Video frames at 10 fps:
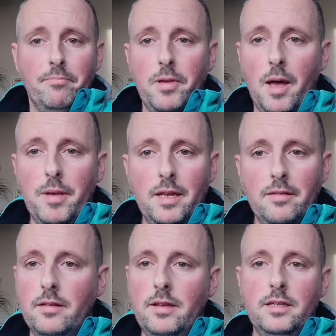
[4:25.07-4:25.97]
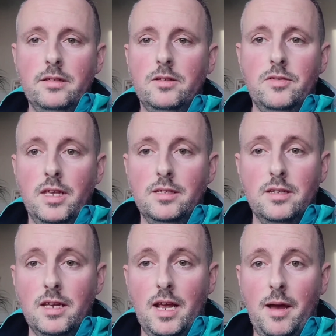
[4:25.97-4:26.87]
But I mean, these are just things
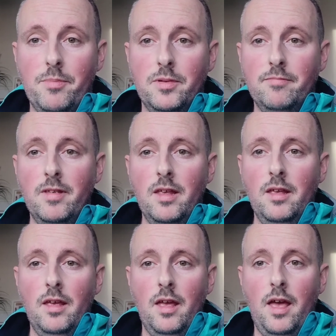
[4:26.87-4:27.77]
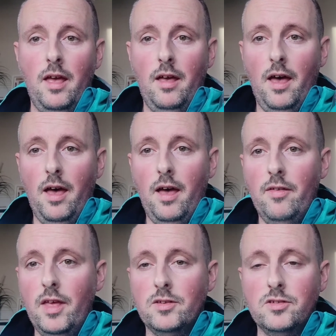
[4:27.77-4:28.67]
that could happen.
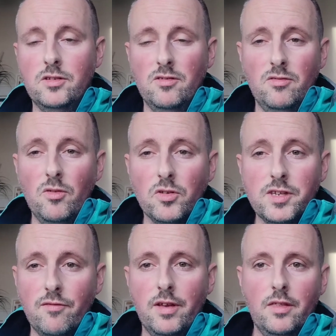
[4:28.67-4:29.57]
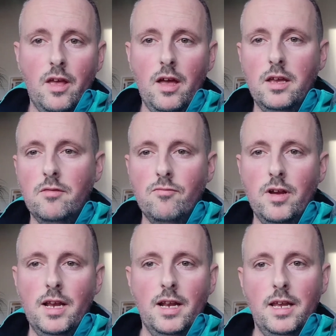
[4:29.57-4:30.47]
That's not something that I can
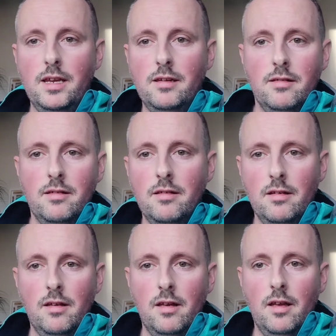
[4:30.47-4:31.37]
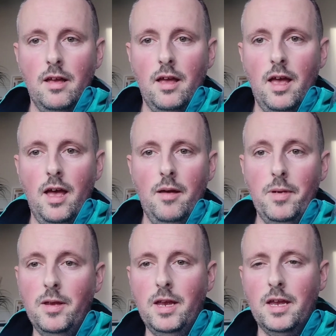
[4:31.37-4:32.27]
really
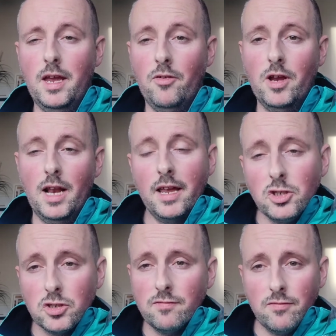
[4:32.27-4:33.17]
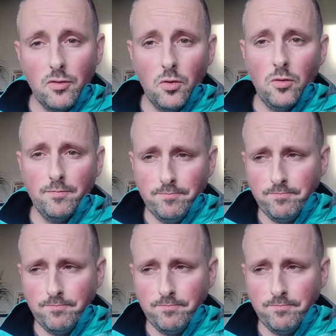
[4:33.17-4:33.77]
make a calculation for.